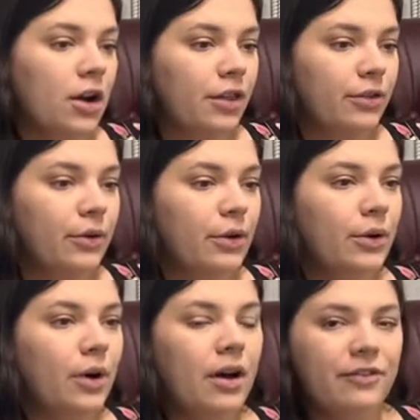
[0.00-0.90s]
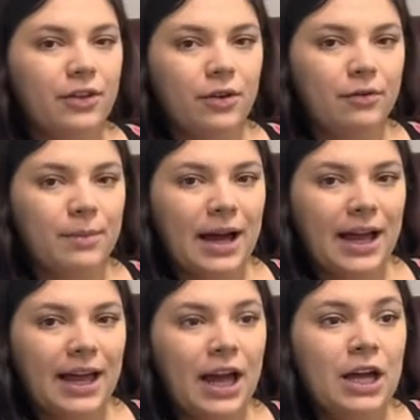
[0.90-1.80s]
through a few of
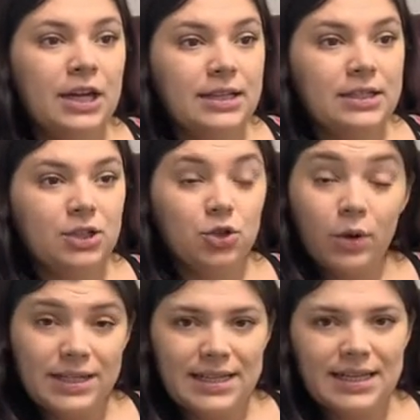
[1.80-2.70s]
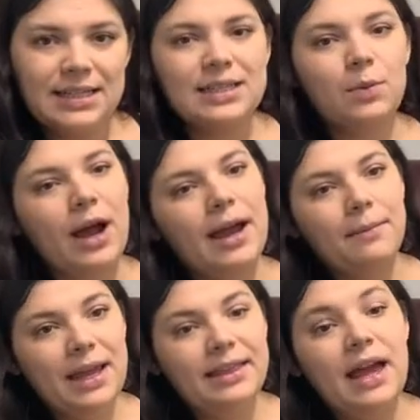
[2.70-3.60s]
my choices, why I
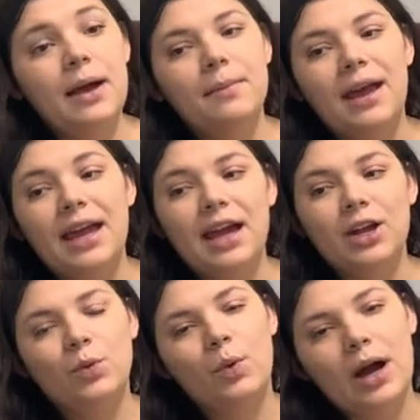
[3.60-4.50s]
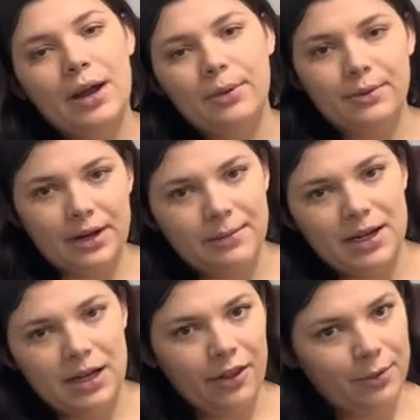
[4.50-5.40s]
made them, and what I would recommend
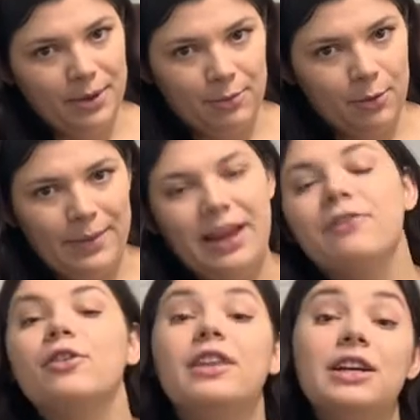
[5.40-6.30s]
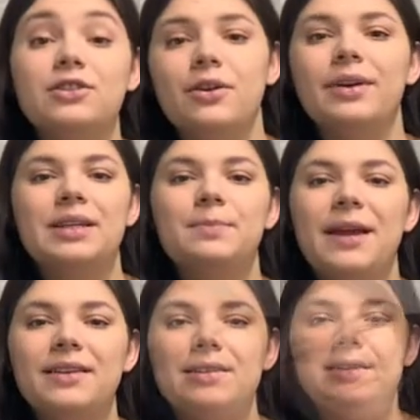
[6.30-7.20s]
other people make for their sewing
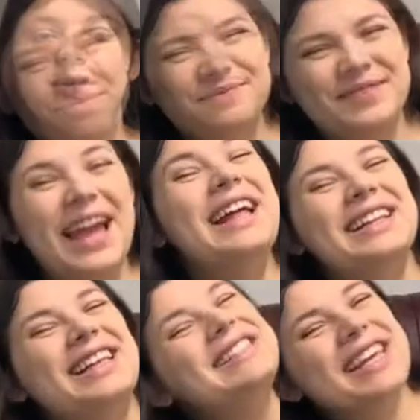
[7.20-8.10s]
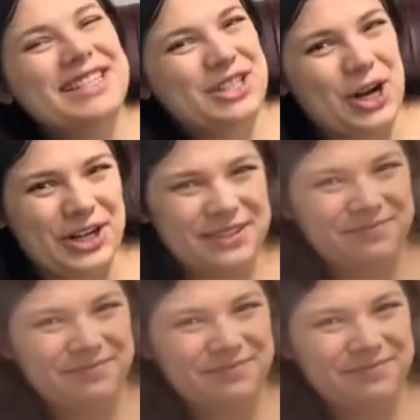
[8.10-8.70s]
space. Mm. Let's get started.